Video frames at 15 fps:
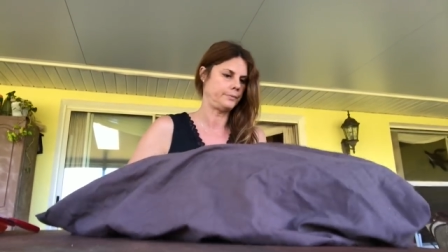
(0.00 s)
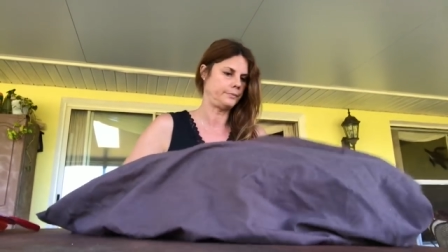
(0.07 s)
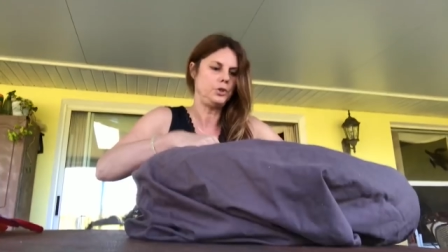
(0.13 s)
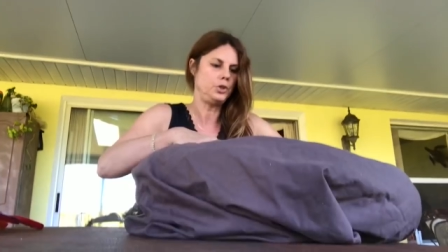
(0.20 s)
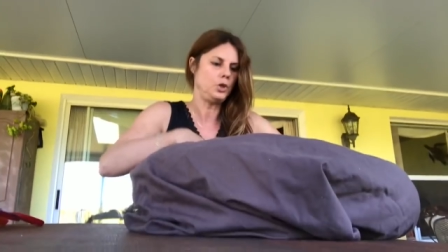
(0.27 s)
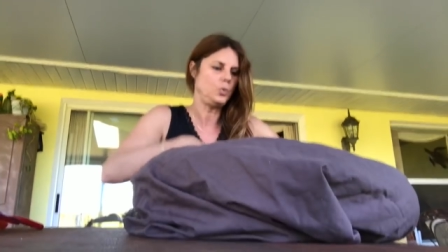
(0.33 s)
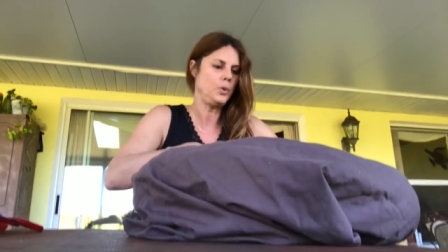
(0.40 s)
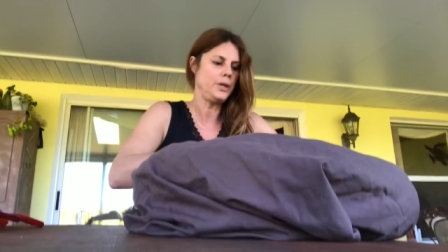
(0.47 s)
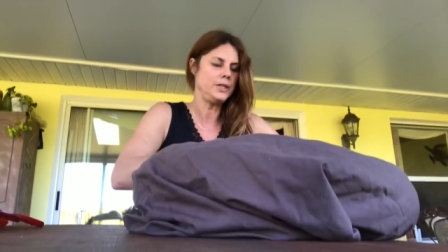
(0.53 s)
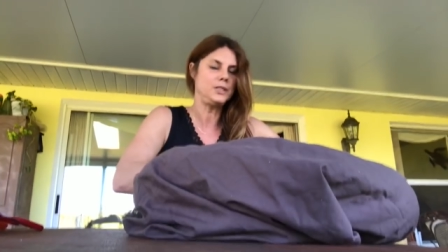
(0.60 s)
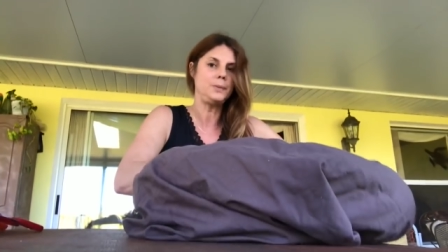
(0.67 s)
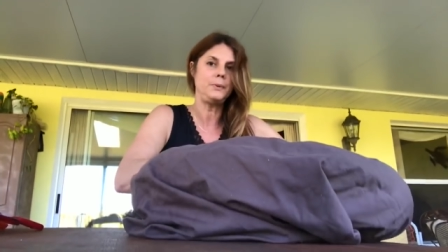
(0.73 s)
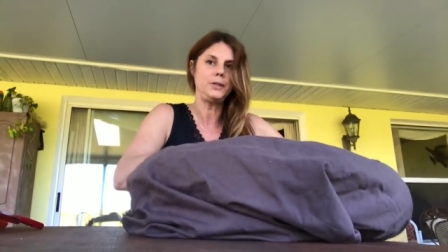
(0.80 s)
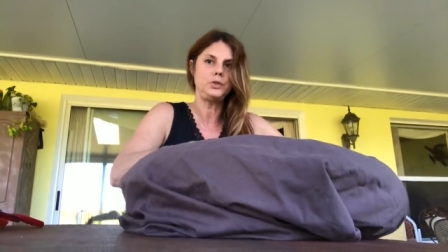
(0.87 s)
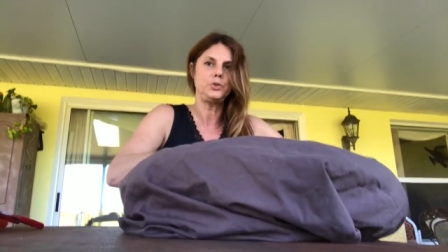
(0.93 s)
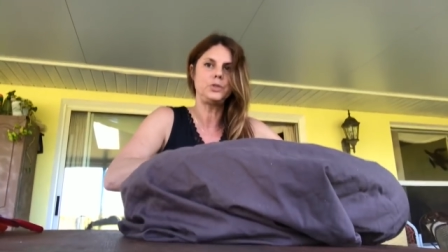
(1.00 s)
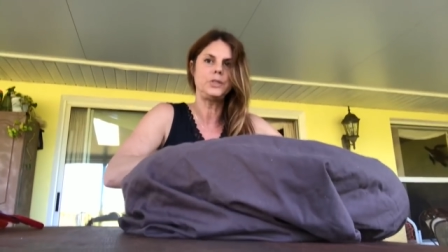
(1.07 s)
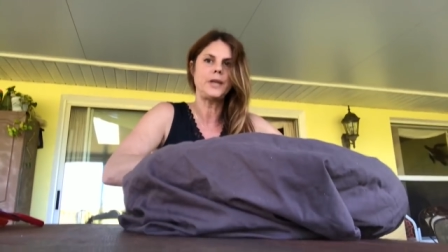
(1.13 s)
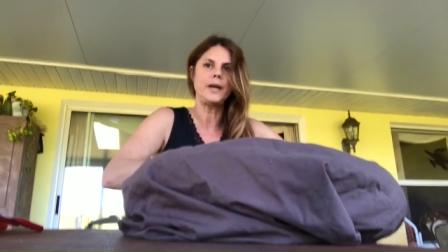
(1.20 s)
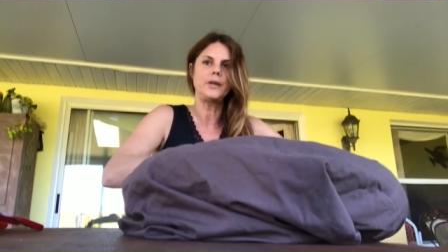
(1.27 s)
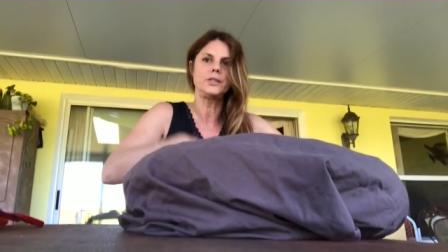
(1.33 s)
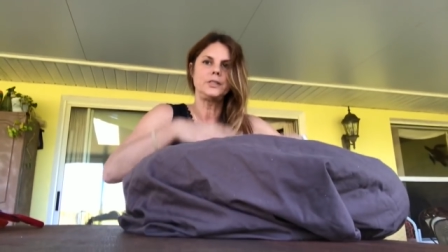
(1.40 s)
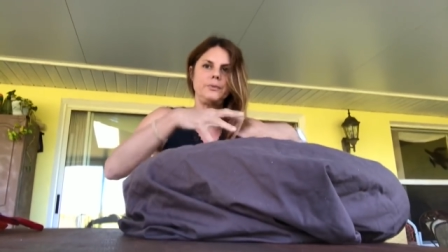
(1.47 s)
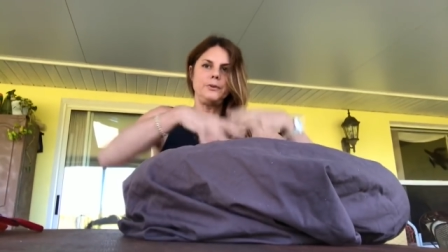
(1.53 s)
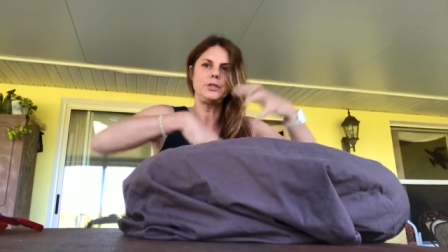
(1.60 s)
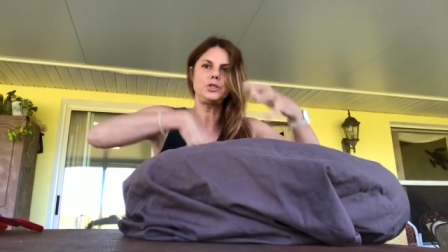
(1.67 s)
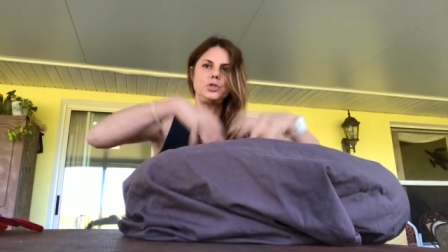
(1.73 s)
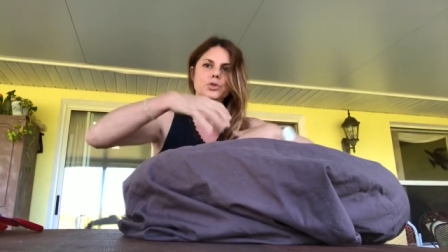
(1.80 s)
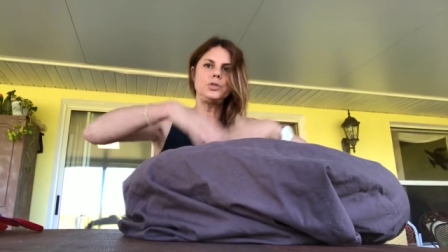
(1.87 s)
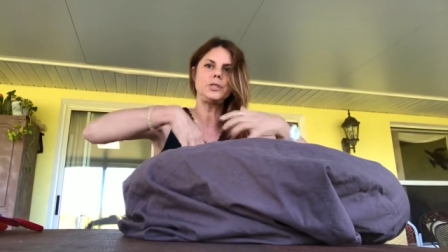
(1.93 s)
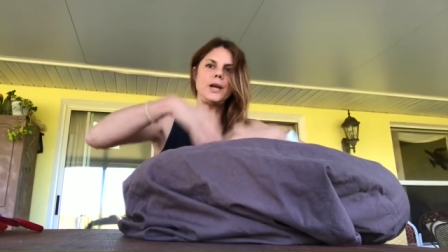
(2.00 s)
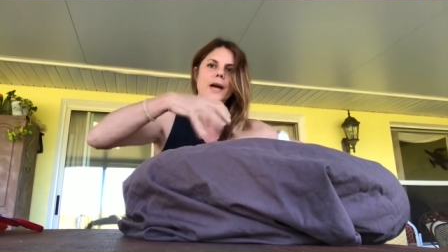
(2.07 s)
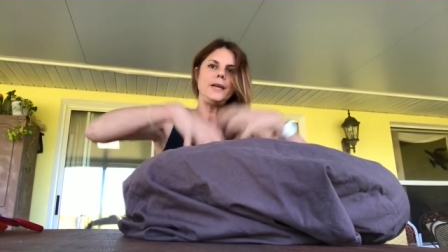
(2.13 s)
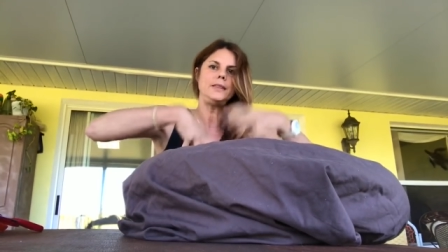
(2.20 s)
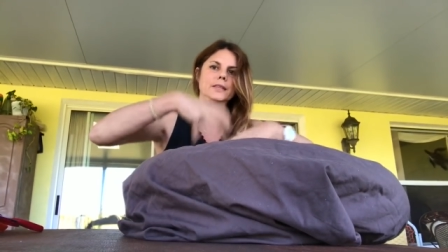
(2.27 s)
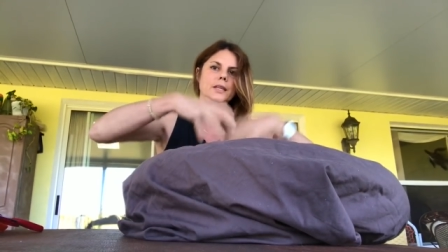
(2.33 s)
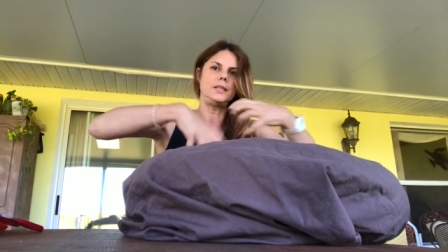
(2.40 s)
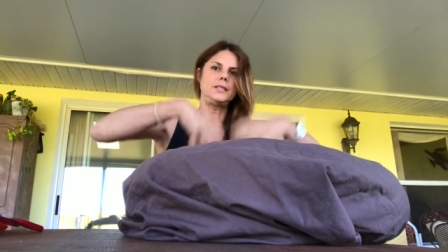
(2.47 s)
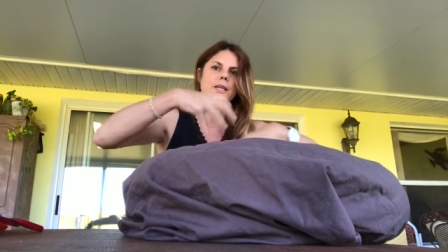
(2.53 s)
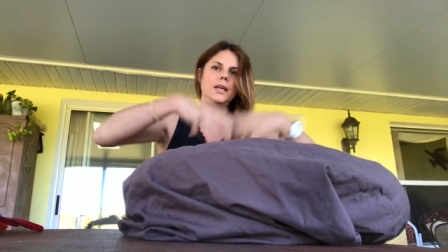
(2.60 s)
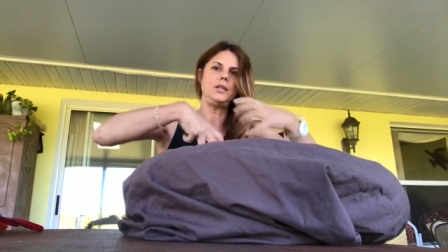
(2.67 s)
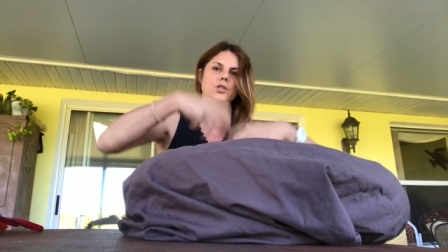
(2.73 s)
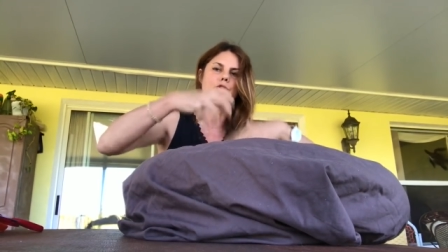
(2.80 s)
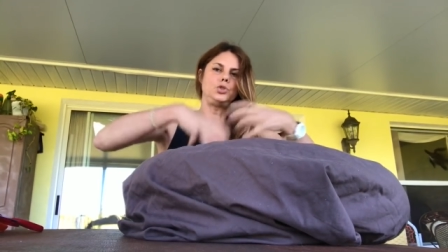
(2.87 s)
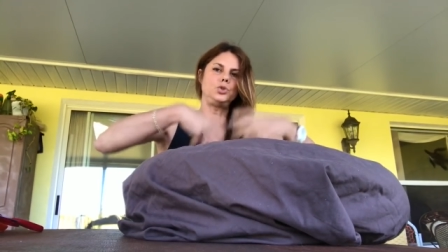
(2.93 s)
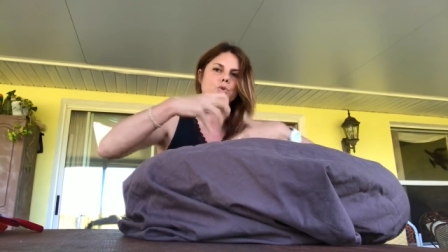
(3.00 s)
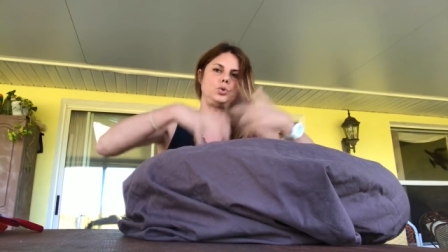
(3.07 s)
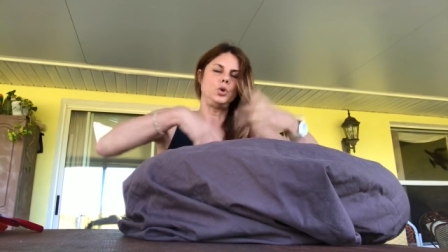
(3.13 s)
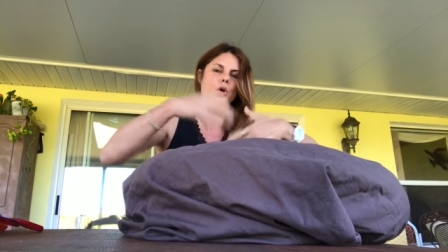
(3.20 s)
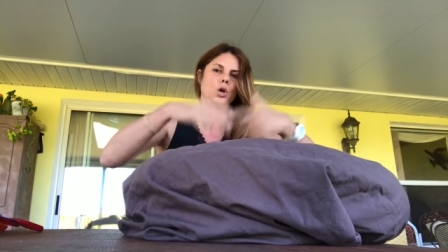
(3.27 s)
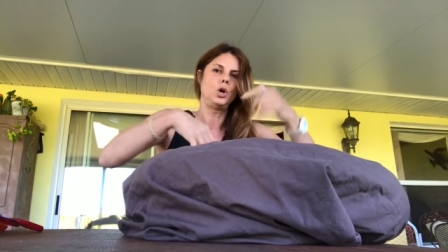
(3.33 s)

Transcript: You don't want it to be too tight because if it's too tight, they tend to,